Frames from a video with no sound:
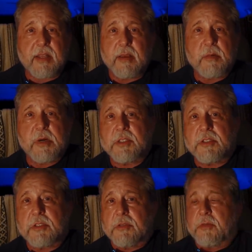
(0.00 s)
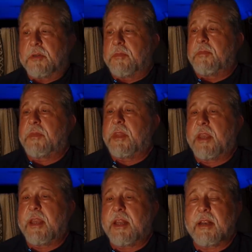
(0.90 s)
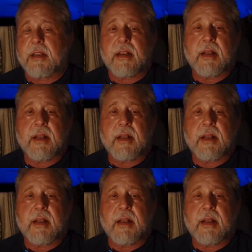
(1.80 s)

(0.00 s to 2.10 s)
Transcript: to the emergency room. And,